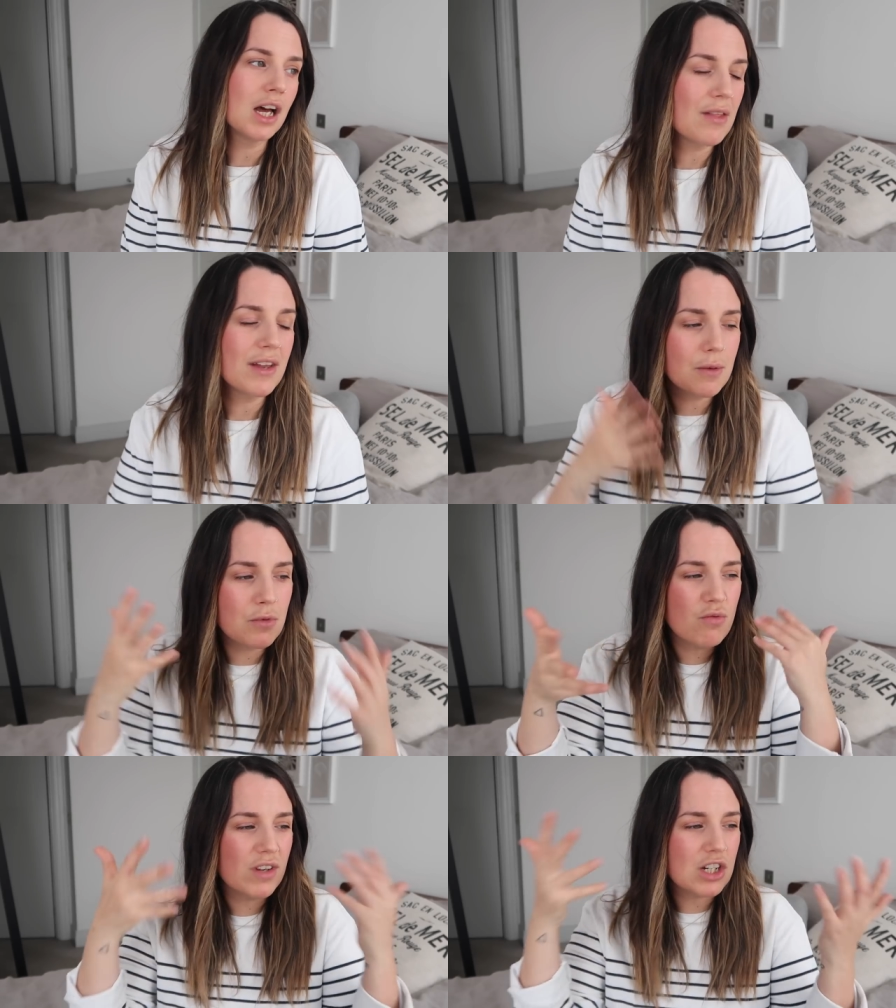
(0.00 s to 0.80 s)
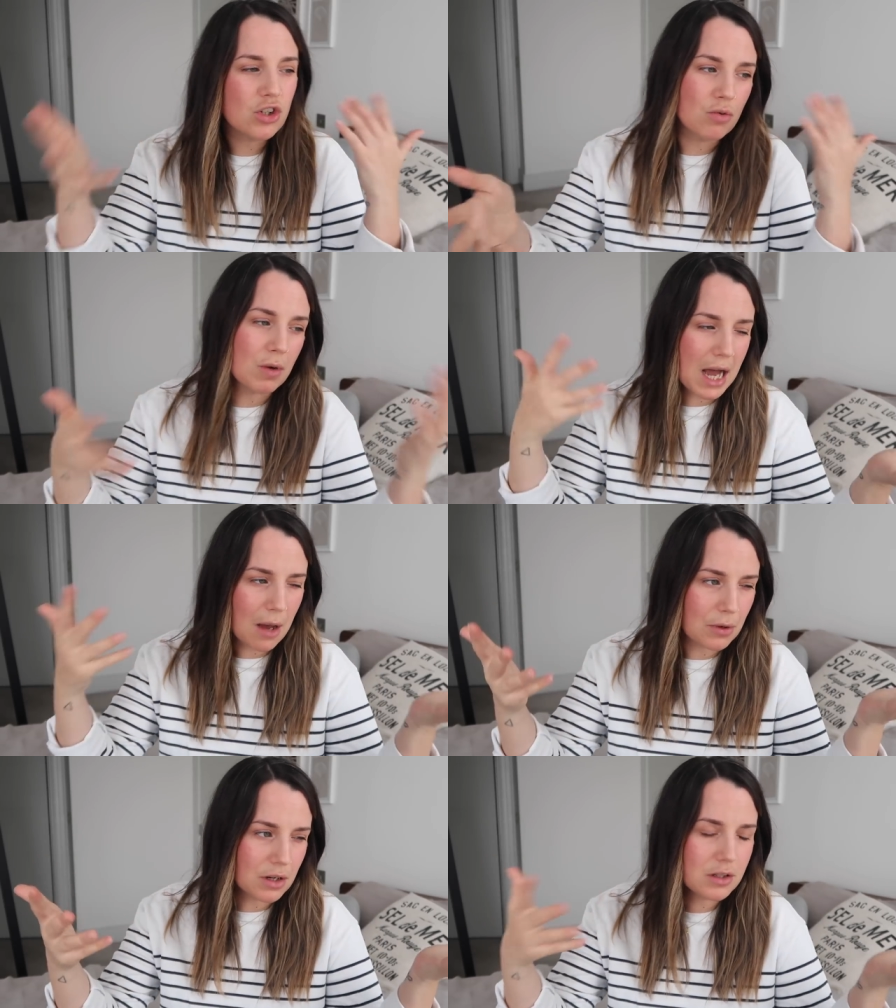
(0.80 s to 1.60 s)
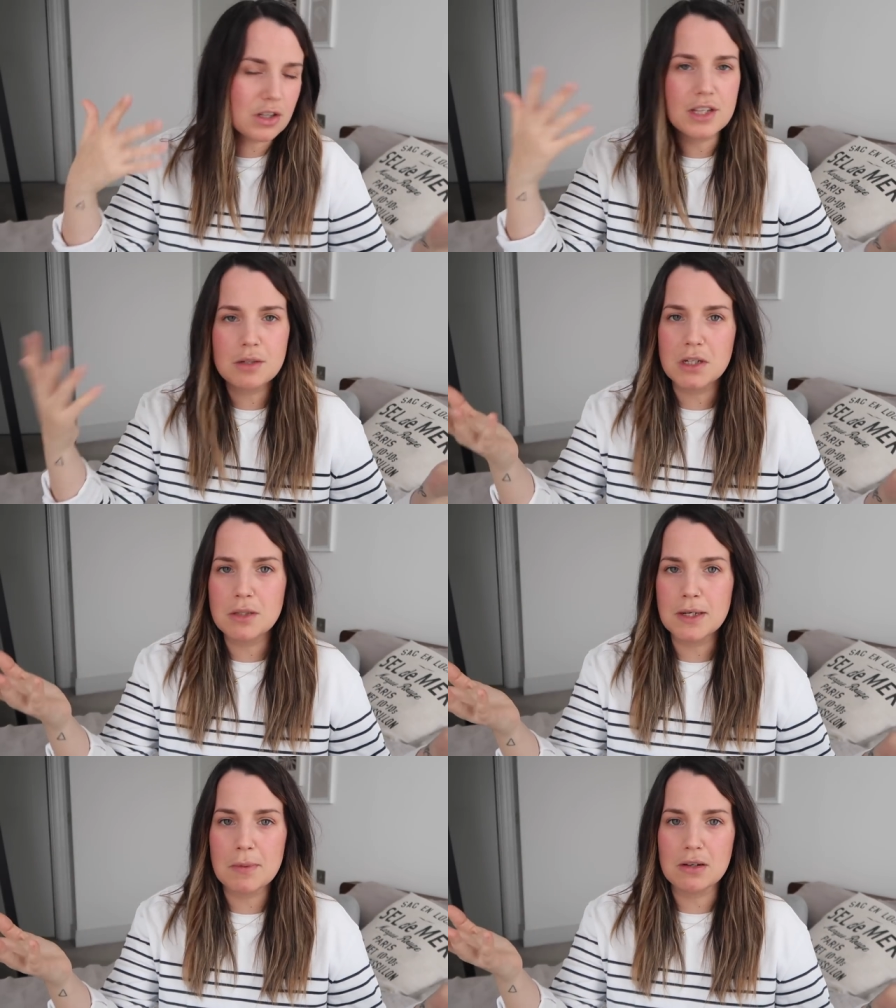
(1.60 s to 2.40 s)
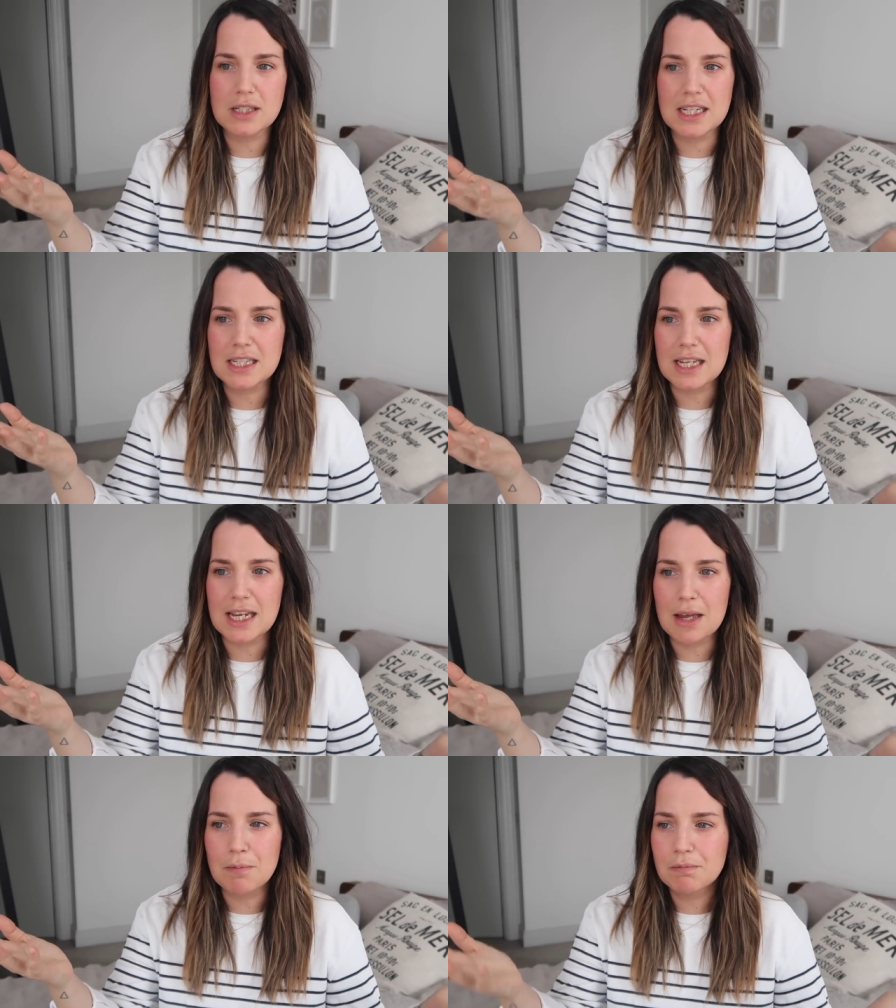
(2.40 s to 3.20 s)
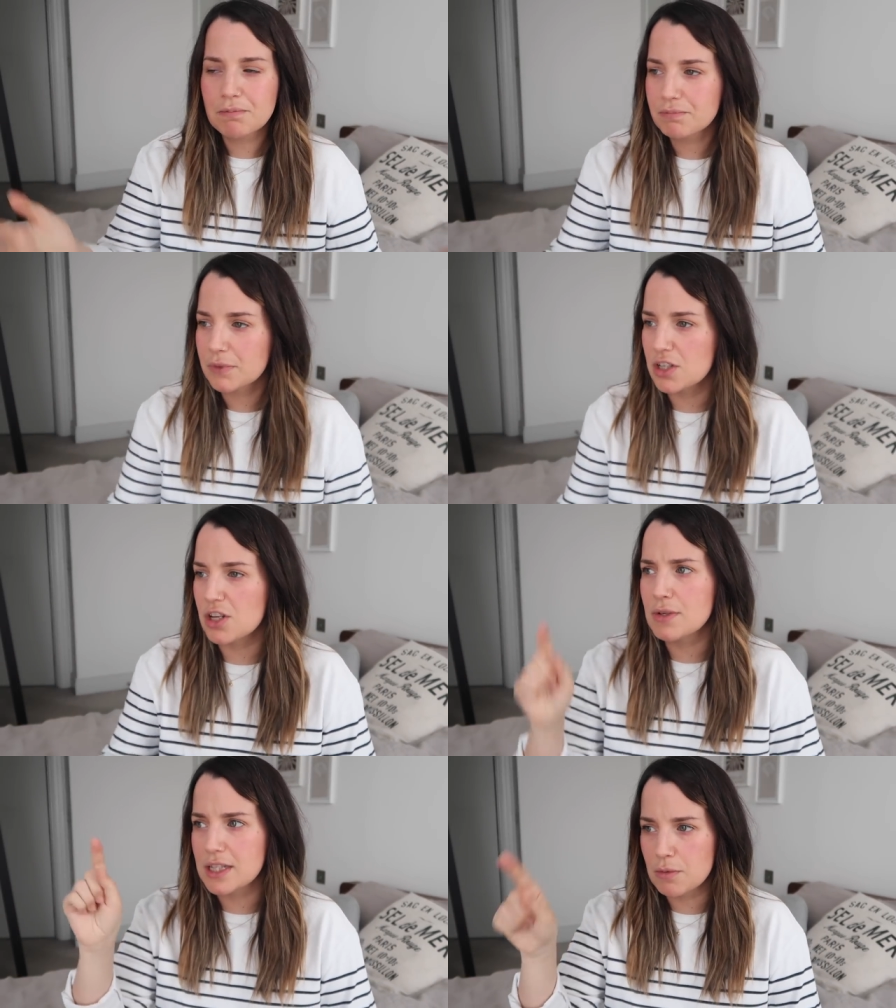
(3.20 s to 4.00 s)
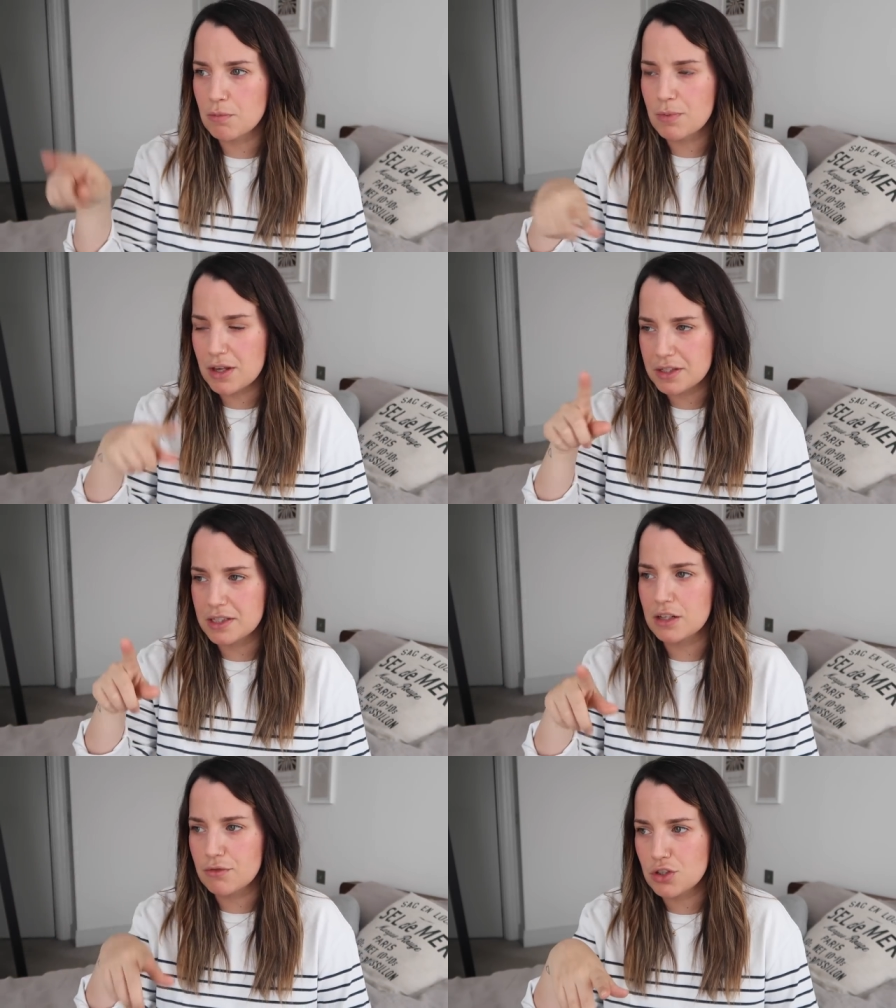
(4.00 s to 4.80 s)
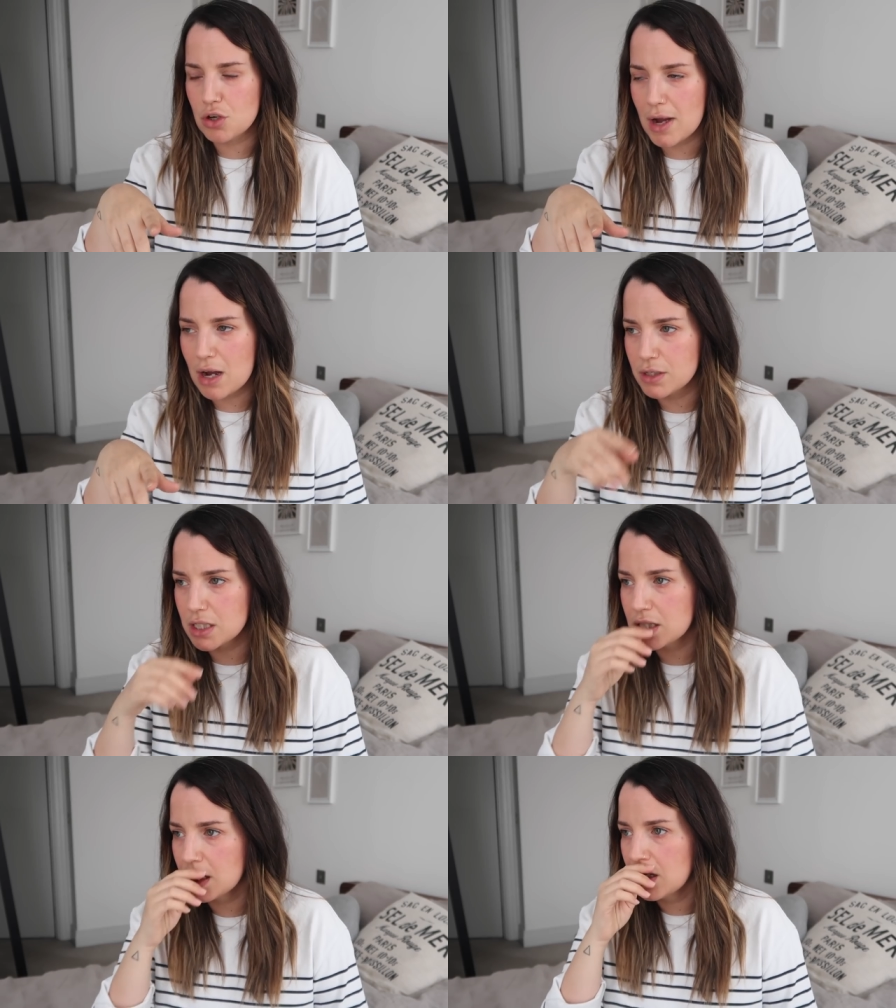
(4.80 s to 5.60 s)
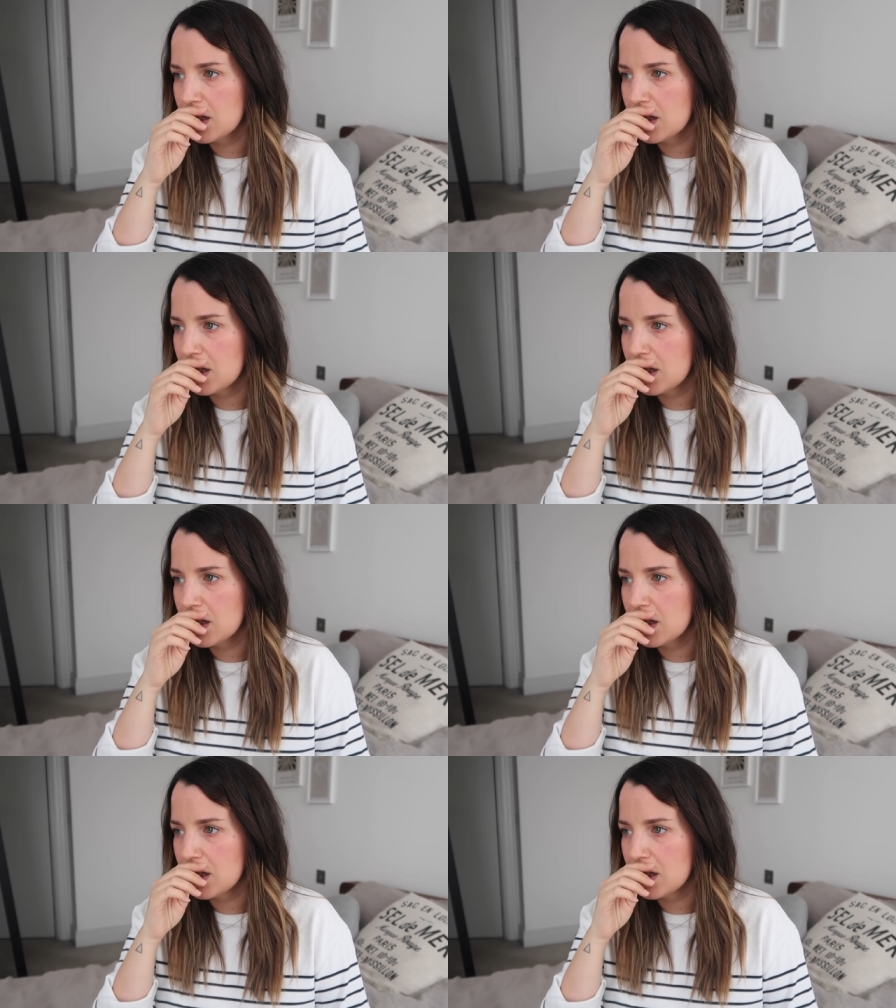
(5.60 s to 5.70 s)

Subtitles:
And then I'm not really sure what happened. So this must have been about 6 a.m. because I was in the birthing centre for 2 hours.